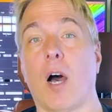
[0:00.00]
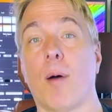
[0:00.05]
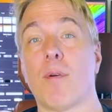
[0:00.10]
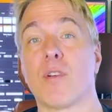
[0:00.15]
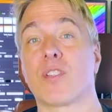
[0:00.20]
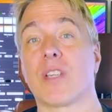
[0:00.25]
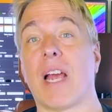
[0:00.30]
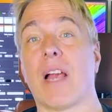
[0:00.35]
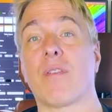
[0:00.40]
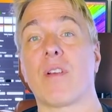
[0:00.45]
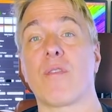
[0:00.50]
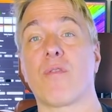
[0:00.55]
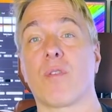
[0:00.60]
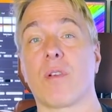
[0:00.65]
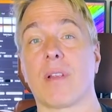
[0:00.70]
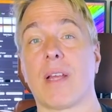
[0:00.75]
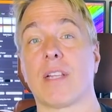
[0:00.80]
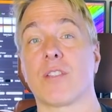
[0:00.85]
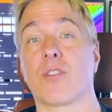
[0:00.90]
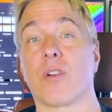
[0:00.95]
Almost every
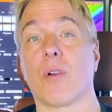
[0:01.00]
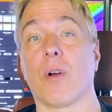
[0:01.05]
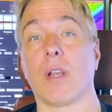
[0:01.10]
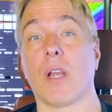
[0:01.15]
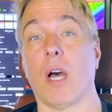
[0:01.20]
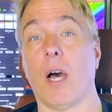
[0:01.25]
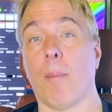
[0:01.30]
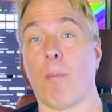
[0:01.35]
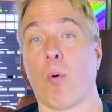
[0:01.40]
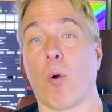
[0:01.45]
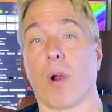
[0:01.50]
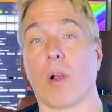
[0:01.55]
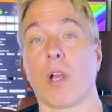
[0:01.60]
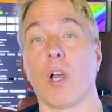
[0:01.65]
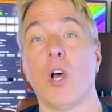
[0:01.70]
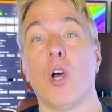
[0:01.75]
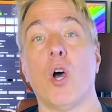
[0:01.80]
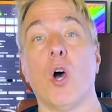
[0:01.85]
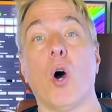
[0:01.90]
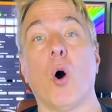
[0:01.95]
freelancer on Upwork
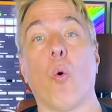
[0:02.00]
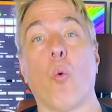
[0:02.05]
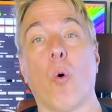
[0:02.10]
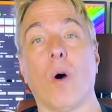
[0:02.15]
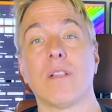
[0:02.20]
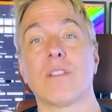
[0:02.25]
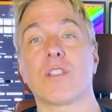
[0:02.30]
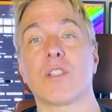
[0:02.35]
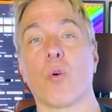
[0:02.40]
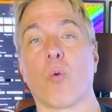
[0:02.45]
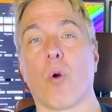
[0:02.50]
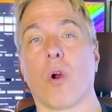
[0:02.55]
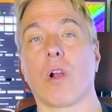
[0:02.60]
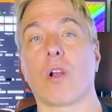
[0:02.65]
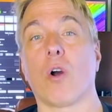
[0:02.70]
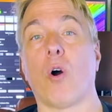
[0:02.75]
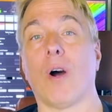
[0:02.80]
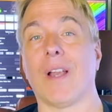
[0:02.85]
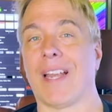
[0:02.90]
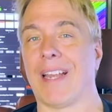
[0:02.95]
wants to work
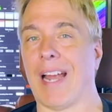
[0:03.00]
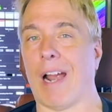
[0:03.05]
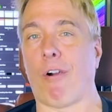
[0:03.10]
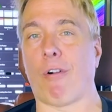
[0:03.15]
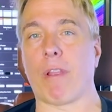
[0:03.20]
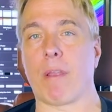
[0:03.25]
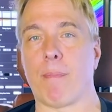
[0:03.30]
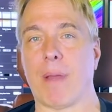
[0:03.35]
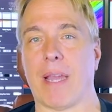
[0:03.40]
on an hourly